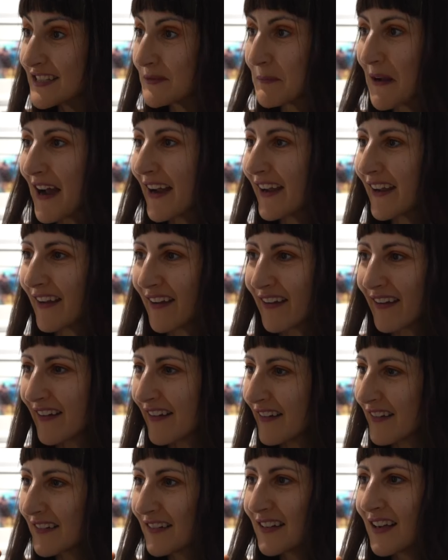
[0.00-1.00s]
my
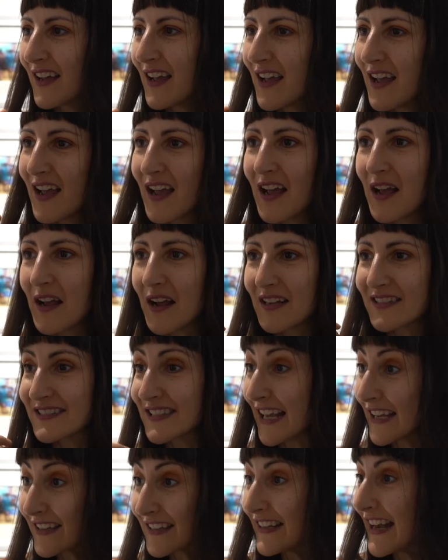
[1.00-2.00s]

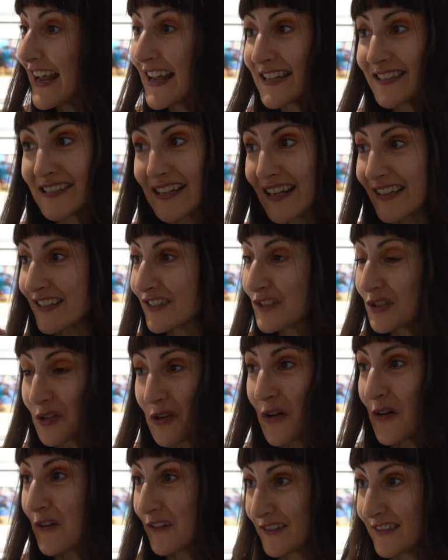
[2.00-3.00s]
sadness and so
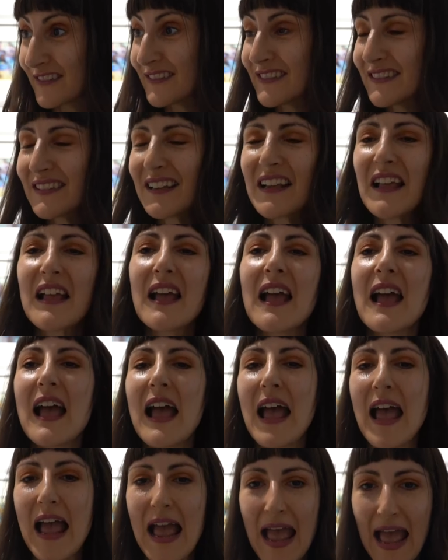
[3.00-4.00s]
on,
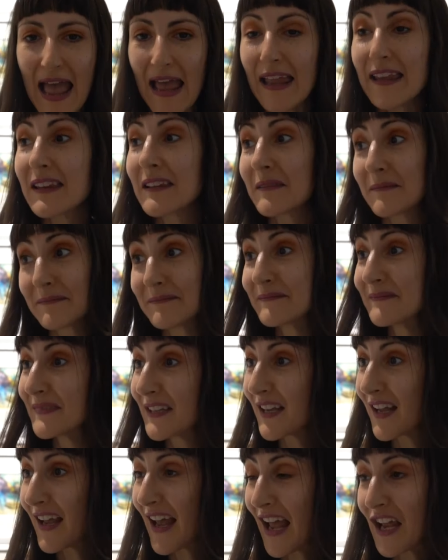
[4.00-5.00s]

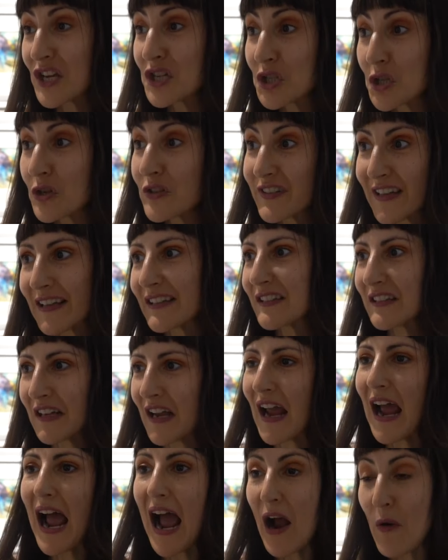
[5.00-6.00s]
and show that
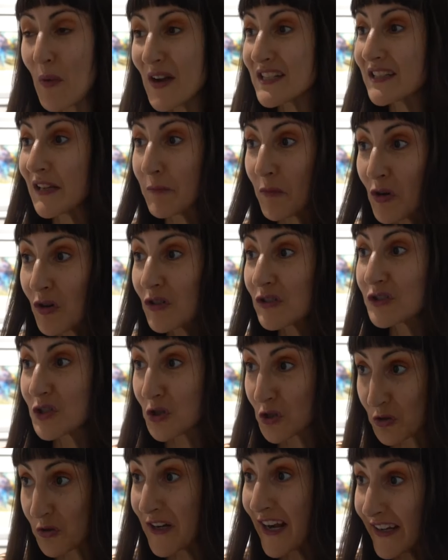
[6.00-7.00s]
I was able to
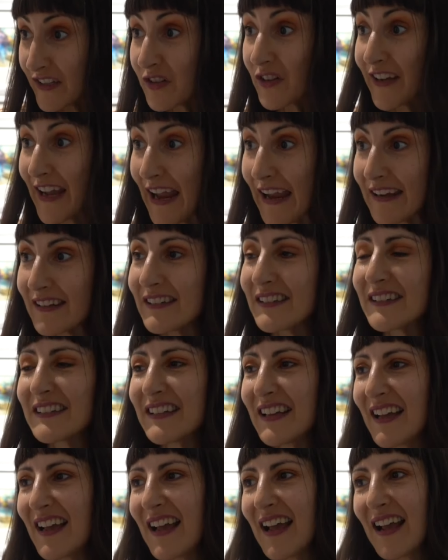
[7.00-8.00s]
create again.
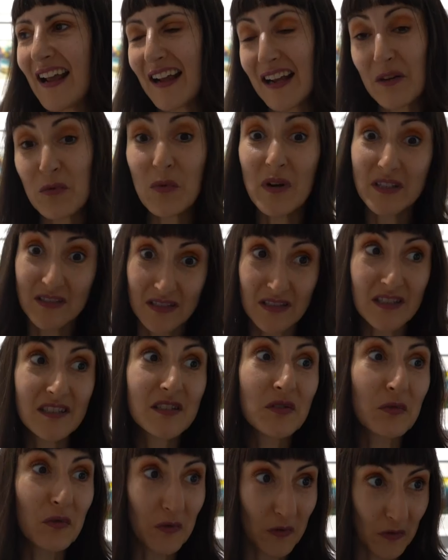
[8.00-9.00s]
What is
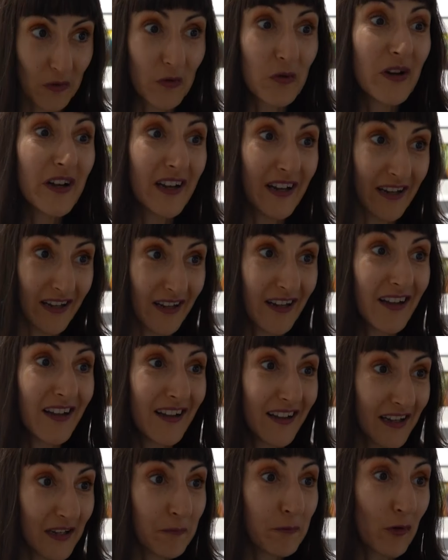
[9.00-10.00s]
really
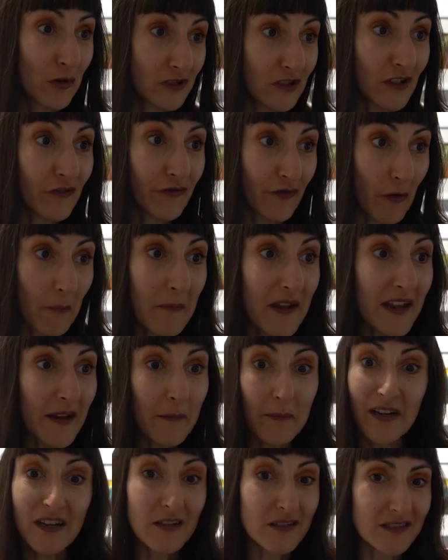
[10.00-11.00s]
important for me,
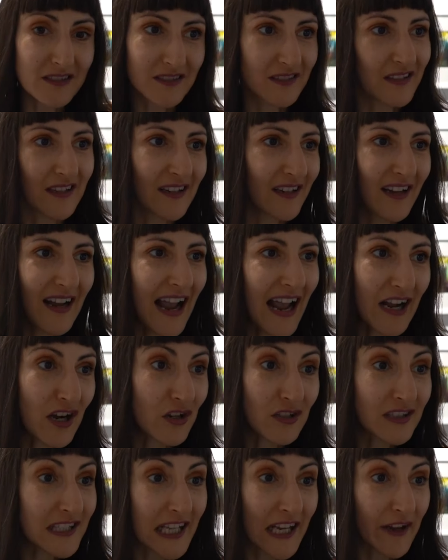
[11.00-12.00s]
because I
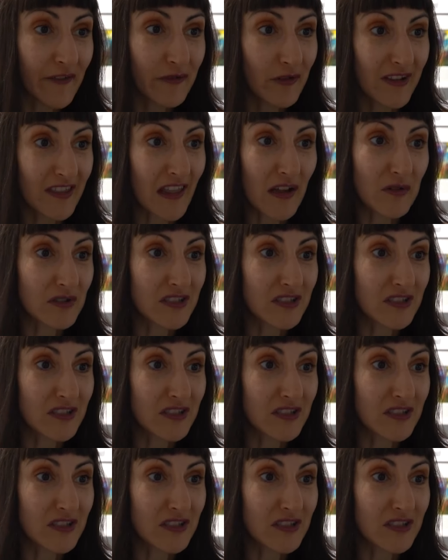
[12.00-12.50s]
can't live without